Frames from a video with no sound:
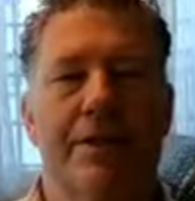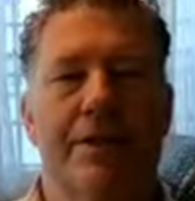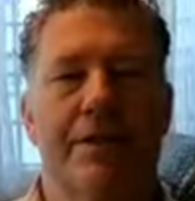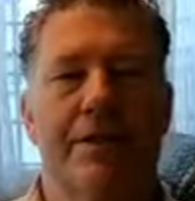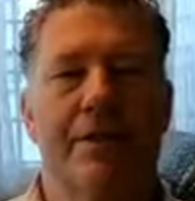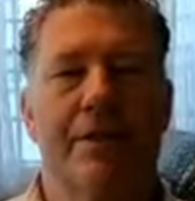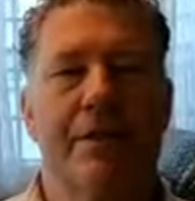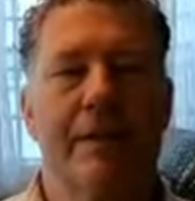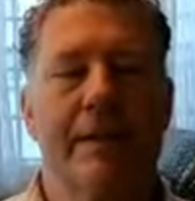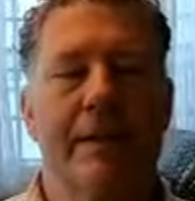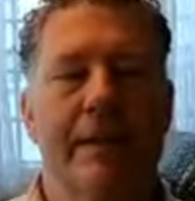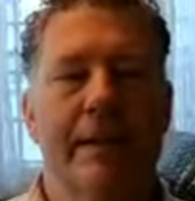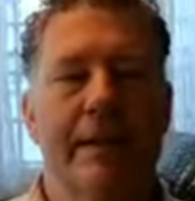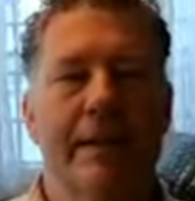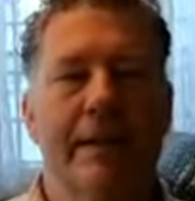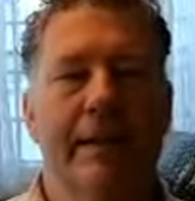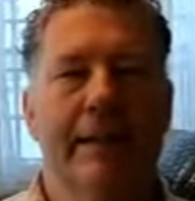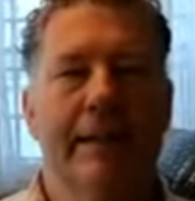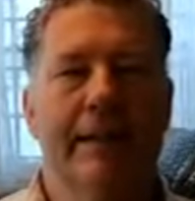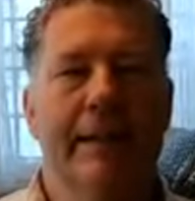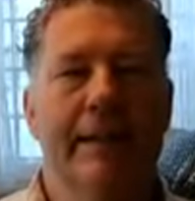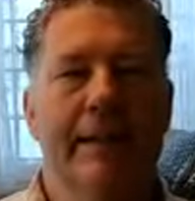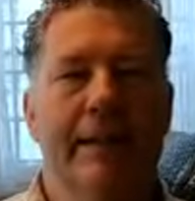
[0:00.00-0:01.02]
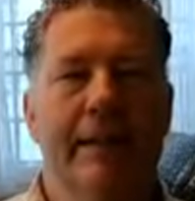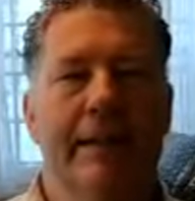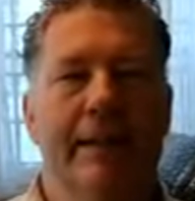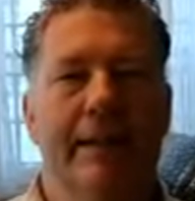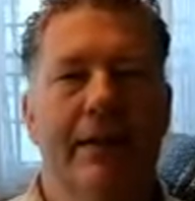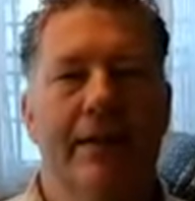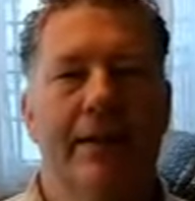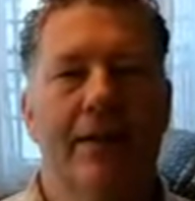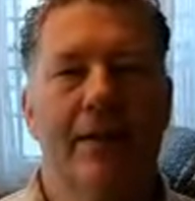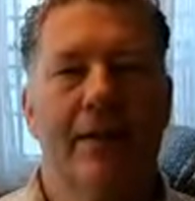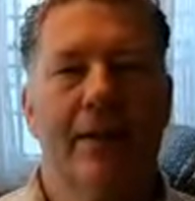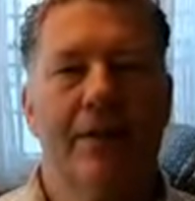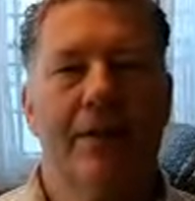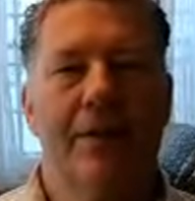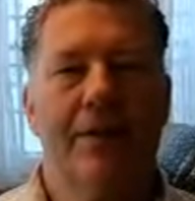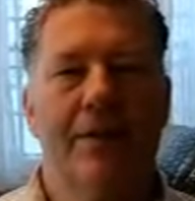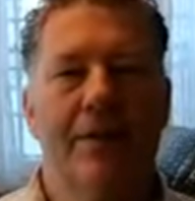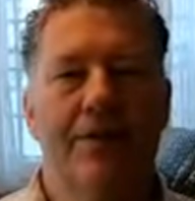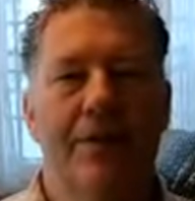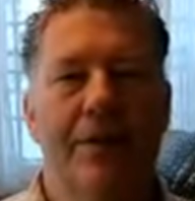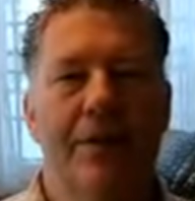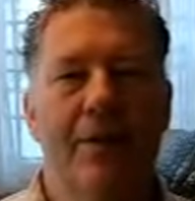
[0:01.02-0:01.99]
So all
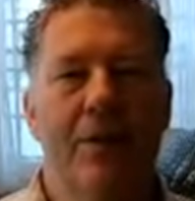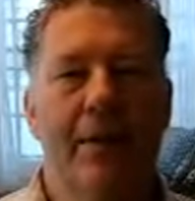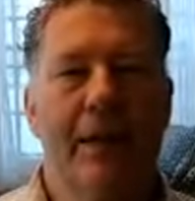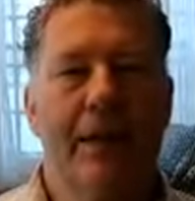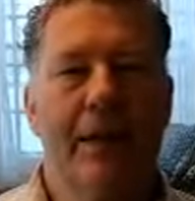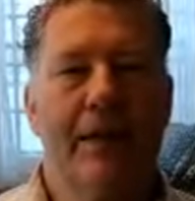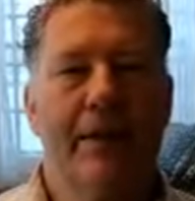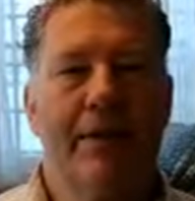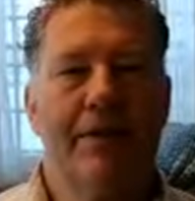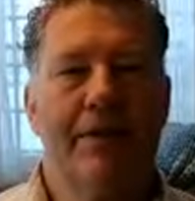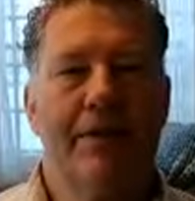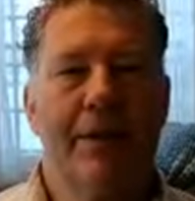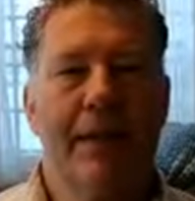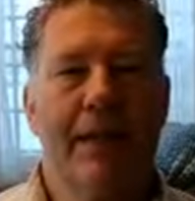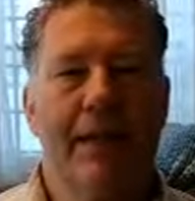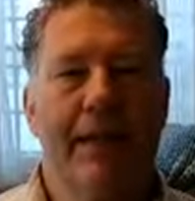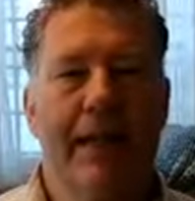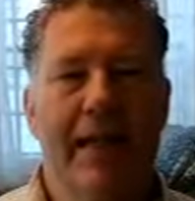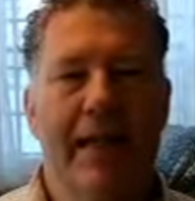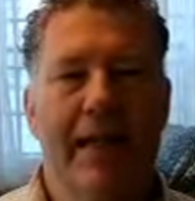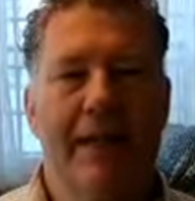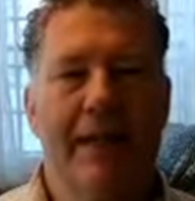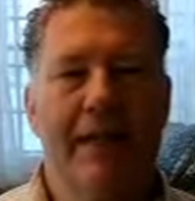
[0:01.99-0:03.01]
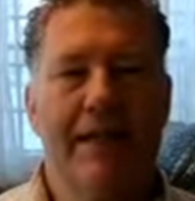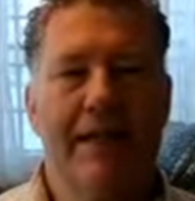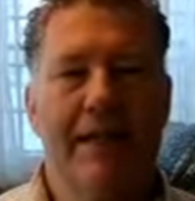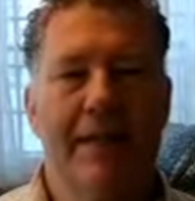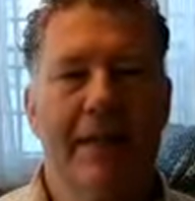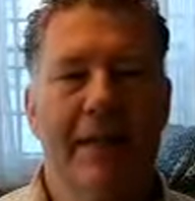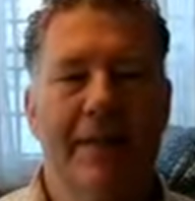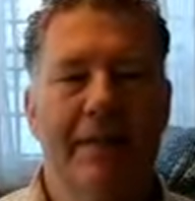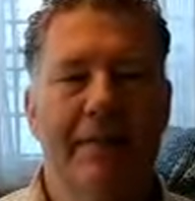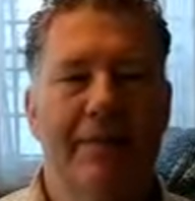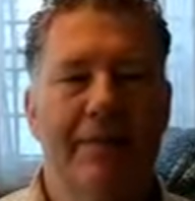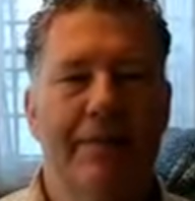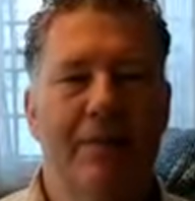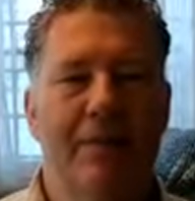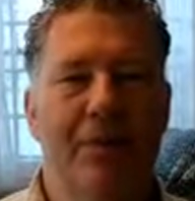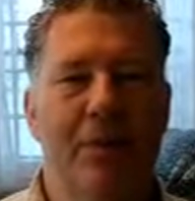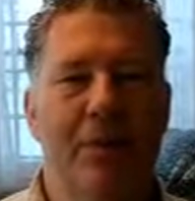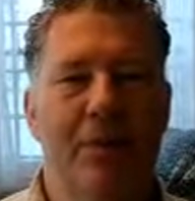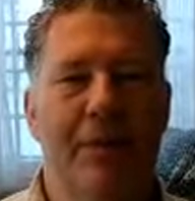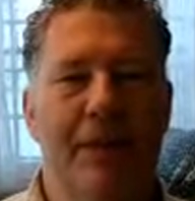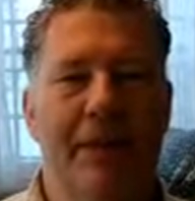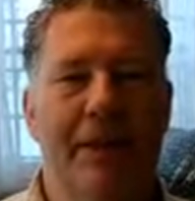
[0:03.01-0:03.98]
the three days
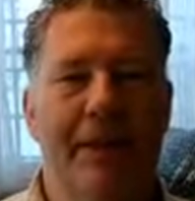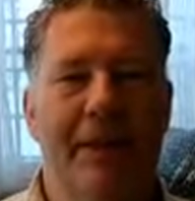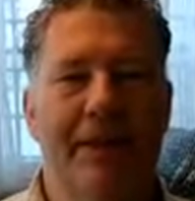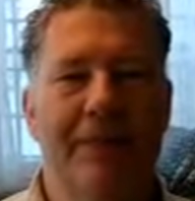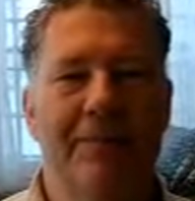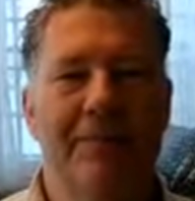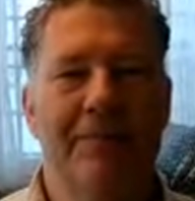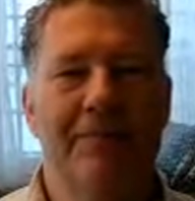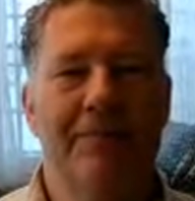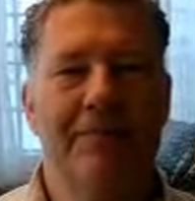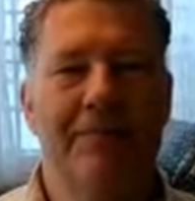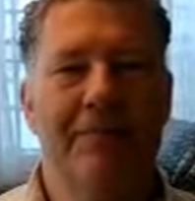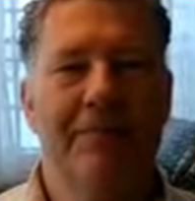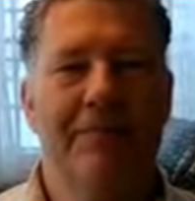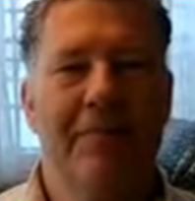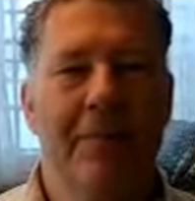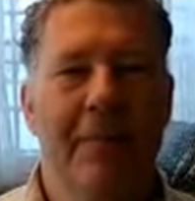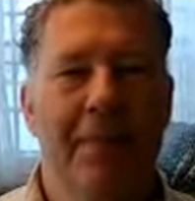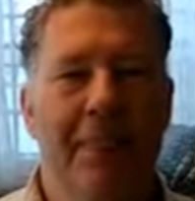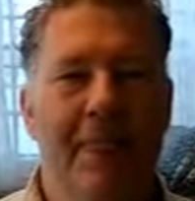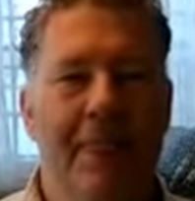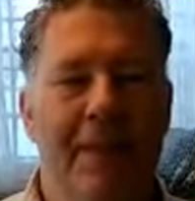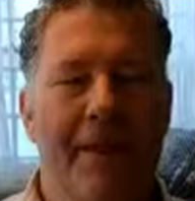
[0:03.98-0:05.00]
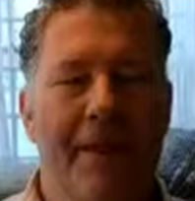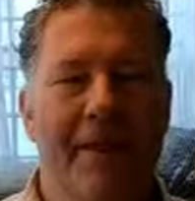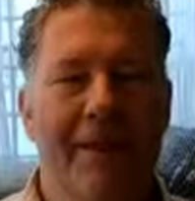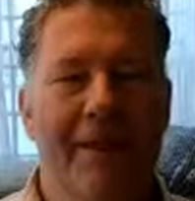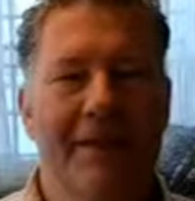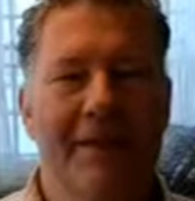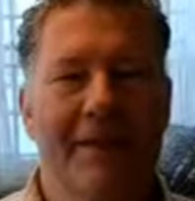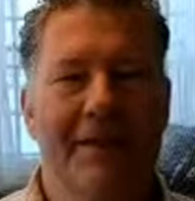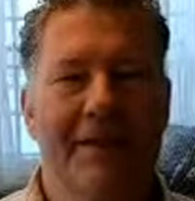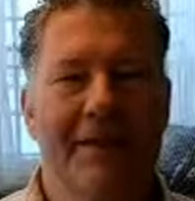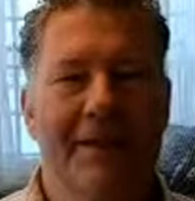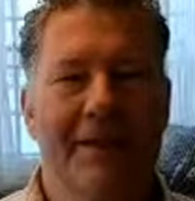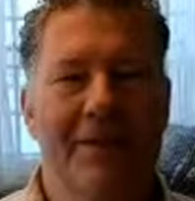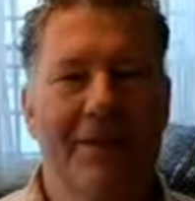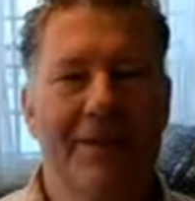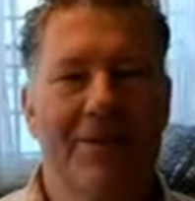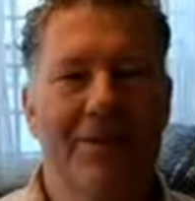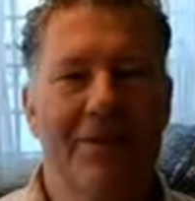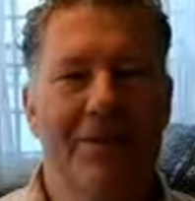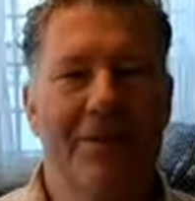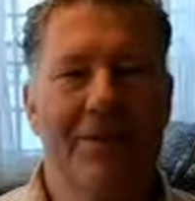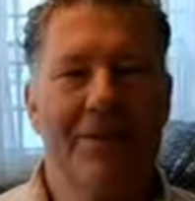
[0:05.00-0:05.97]
will be a little
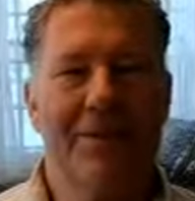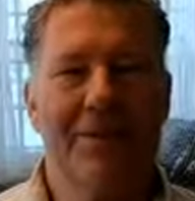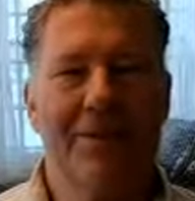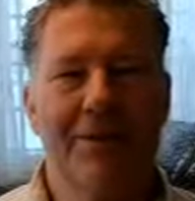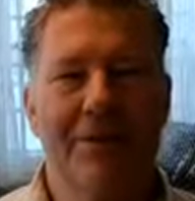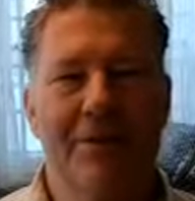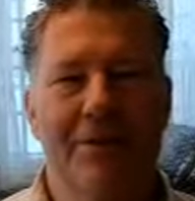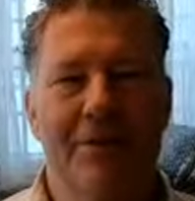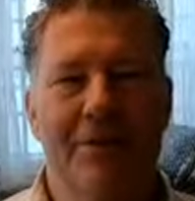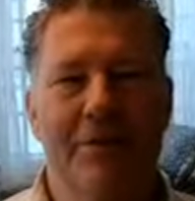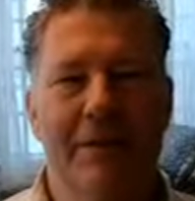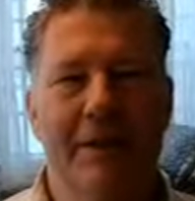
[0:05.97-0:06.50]
different this year.